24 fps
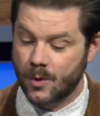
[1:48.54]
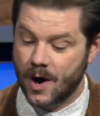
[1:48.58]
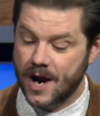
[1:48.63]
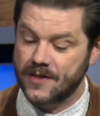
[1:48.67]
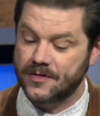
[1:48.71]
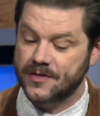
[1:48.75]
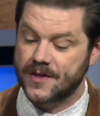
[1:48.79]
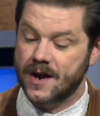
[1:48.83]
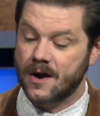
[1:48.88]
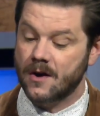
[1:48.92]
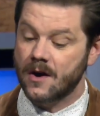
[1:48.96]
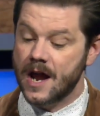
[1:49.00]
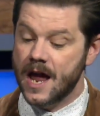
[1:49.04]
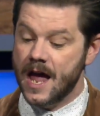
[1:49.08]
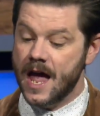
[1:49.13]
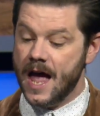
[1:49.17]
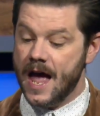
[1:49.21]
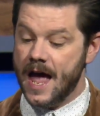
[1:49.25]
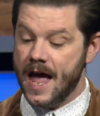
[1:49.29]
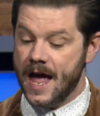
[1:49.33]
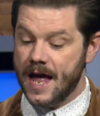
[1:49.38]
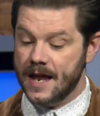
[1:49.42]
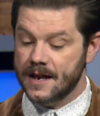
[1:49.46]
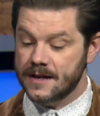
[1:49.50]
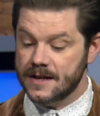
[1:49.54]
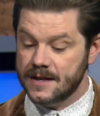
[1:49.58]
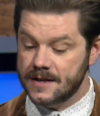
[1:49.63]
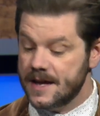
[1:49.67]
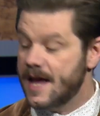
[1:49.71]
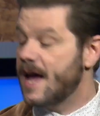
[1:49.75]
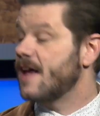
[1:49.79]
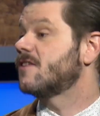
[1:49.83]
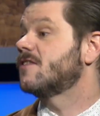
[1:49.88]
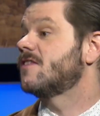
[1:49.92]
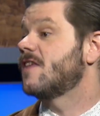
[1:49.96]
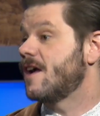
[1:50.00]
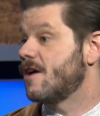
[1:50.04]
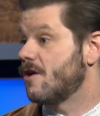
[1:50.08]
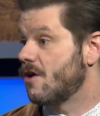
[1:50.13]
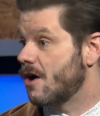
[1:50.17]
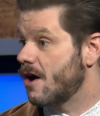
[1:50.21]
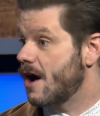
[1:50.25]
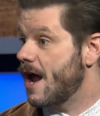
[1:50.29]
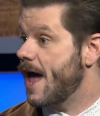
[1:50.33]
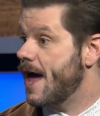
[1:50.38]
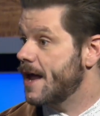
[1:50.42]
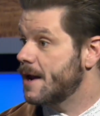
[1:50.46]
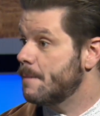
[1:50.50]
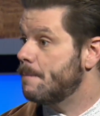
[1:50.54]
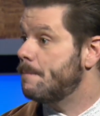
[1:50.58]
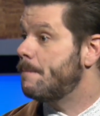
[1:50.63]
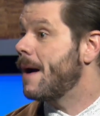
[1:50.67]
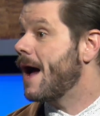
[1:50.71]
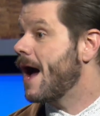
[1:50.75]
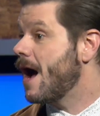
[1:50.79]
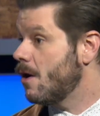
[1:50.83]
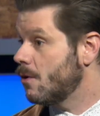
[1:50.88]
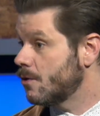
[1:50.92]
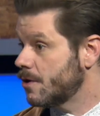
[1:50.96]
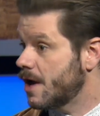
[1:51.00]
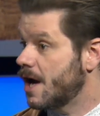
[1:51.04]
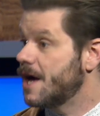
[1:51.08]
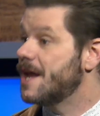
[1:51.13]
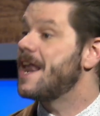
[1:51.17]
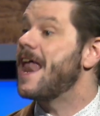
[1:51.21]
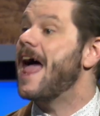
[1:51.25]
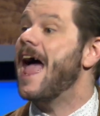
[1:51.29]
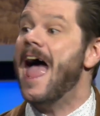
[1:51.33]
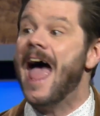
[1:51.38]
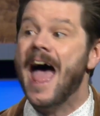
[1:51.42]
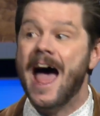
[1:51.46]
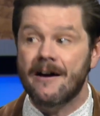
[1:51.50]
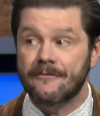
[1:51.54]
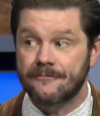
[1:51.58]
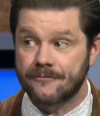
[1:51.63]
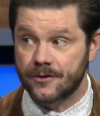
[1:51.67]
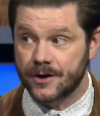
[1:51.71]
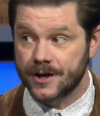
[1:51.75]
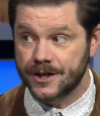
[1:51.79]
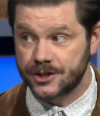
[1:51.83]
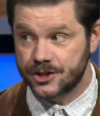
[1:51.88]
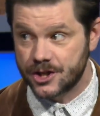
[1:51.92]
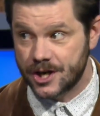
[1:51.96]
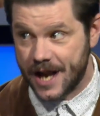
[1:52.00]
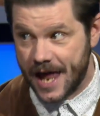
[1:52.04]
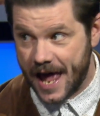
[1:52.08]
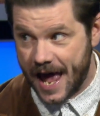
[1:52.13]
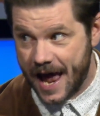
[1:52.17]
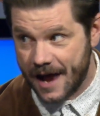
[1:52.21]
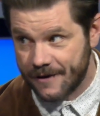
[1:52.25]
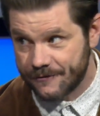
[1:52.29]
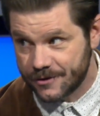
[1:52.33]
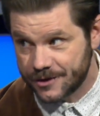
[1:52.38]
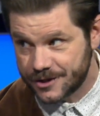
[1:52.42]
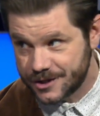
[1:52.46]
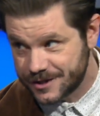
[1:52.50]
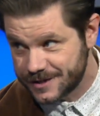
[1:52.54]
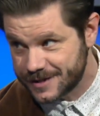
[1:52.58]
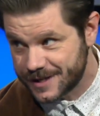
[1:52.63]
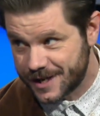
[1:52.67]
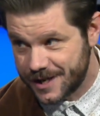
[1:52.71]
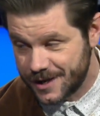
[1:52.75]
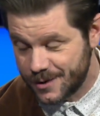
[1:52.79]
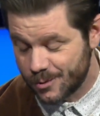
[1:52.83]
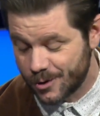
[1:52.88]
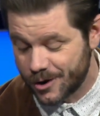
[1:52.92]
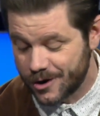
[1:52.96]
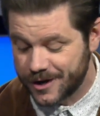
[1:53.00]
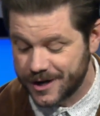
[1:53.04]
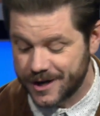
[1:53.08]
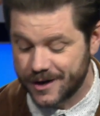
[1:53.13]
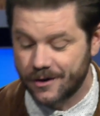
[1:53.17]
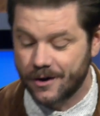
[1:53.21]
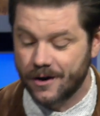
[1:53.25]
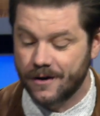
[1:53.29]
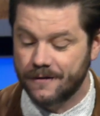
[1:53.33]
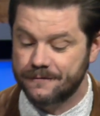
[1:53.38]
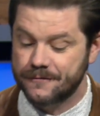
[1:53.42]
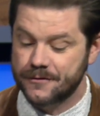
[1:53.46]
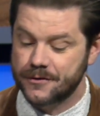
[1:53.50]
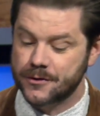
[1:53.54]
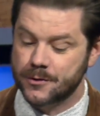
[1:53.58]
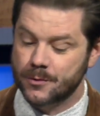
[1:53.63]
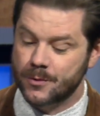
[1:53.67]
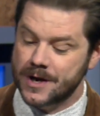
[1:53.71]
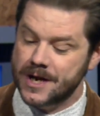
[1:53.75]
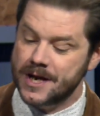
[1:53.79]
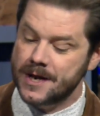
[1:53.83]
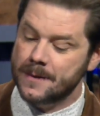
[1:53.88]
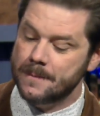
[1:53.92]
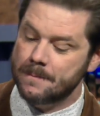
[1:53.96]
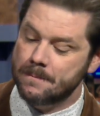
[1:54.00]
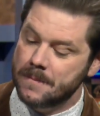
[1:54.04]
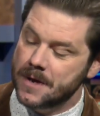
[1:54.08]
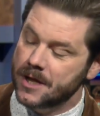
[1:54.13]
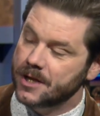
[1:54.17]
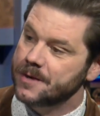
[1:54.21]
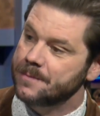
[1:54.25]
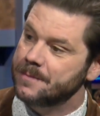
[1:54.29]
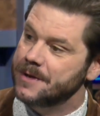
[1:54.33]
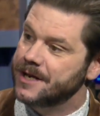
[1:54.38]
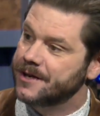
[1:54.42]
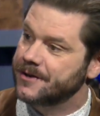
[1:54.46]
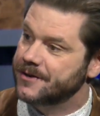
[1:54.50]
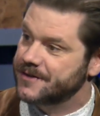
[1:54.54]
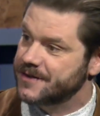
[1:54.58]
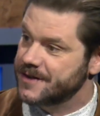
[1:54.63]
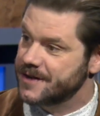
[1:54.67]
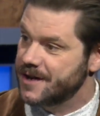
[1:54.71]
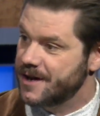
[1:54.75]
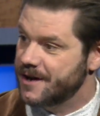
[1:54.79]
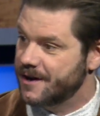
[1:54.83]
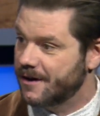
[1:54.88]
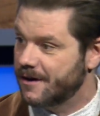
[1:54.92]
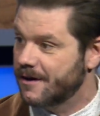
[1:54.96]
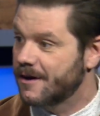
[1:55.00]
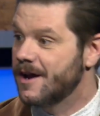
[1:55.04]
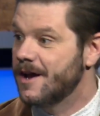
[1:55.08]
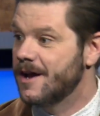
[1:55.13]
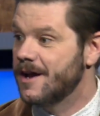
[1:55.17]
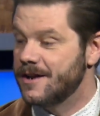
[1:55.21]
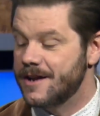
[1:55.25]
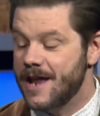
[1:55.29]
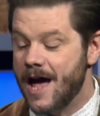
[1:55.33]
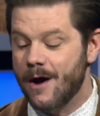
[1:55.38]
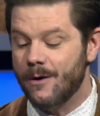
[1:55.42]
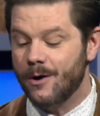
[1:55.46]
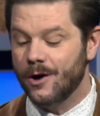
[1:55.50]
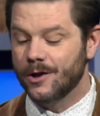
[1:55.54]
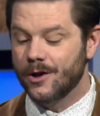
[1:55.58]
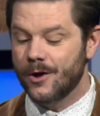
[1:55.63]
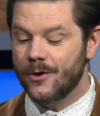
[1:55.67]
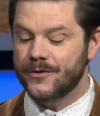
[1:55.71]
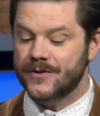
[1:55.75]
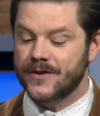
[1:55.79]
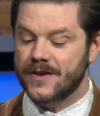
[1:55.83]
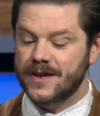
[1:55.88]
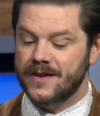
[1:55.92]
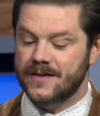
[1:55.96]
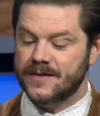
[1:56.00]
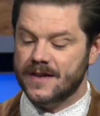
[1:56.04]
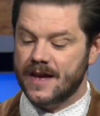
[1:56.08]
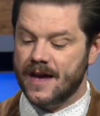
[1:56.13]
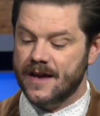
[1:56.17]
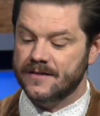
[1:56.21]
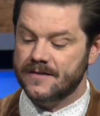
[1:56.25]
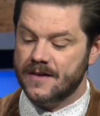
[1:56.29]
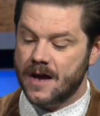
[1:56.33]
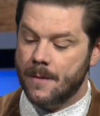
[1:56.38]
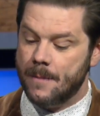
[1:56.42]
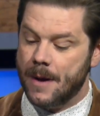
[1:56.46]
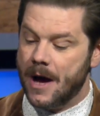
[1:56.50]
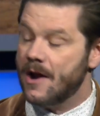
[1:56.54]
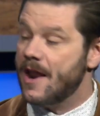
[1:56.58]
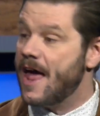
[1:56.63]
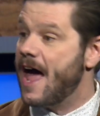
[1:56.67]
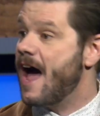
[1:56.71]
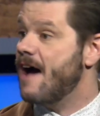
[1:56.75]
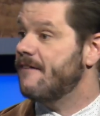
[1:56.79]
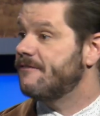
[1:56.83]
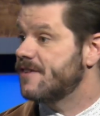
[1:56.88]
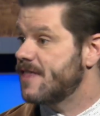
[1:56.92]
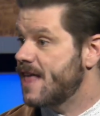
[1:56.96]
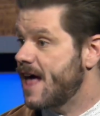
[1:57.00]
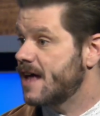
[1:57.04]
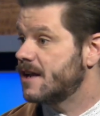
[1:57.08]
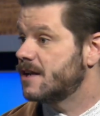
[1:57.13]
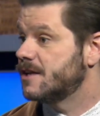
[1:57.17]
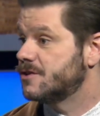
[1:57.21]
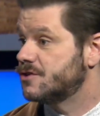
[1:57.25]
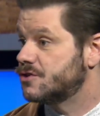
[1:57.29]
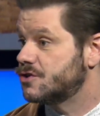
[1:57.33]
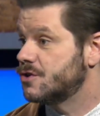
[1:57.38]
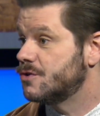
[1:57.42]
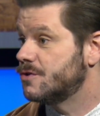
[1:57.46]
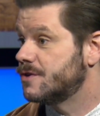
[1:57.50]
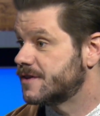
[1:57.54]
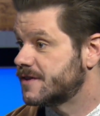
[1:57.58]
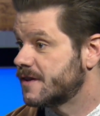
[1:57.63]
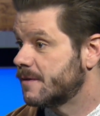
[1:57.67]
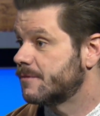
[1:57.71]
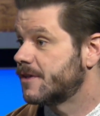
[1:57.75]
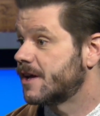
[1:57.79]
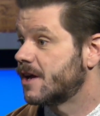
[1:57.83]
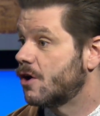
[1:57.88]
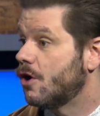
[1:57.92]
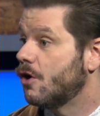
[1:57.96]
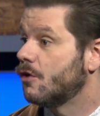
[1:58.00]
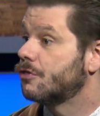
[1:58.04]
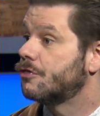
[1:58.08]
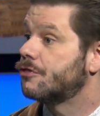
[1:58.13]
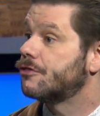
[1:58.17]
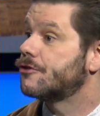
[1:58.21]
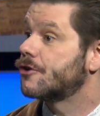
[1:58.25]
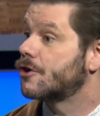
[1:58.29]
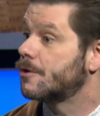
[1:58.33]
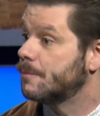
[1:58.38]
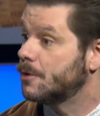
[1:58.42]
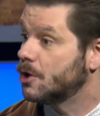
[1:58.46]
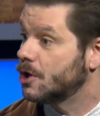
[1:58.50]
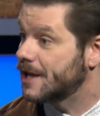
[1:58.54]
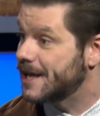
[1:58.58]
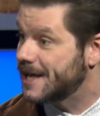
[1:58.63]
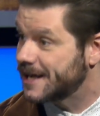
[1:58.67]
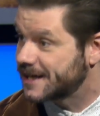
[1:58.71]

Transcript: right there. And yes, they are. At about an average, and average is the key word here, of three millimeters a year. Now, Elosegui says about half of that is due to something called thermal